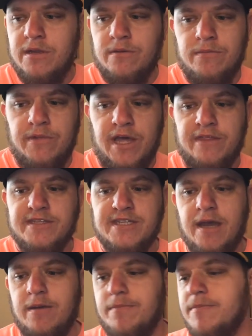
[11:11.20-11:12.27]
like the
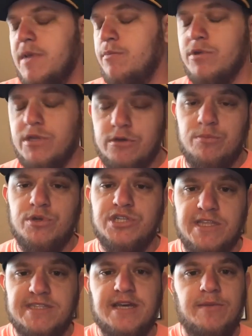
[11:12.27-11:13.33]
time. I really do
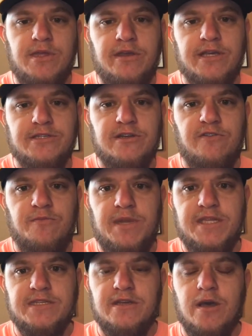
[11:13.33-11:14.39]
appreciate the time that you guys are giving me
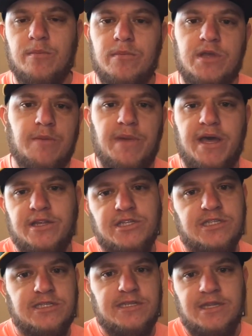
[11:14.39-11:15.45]
to come by and
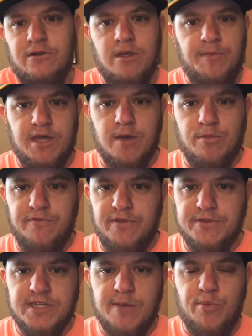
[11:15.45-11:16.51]
just, give me a couple
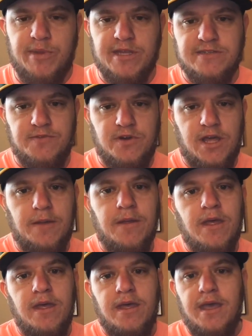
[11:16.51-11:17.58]
views, couple minutes of your day,
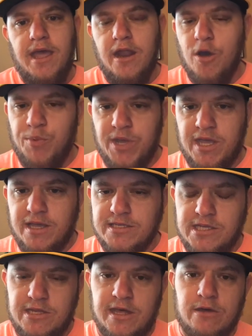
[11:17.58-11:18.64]
and I hope we can
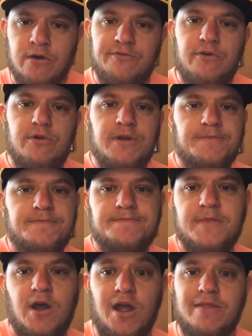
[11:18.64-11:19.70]
continue that going forward.
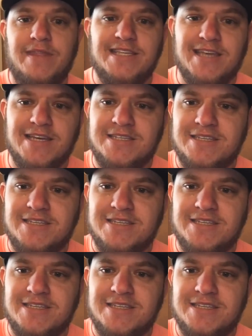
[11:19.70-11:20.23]
All right, thanks, guys.